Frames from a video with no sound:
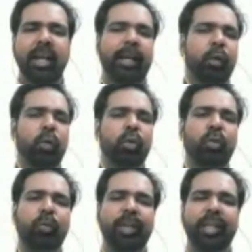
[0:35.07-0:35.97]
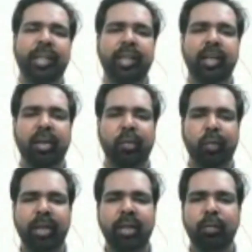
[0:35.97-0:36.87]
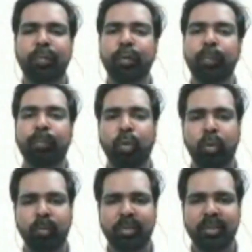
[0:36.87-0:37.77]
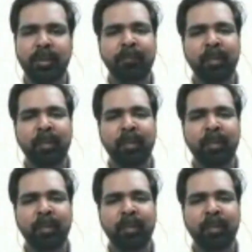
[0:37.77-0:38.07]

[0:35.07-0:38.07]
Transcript: and also we read a few poems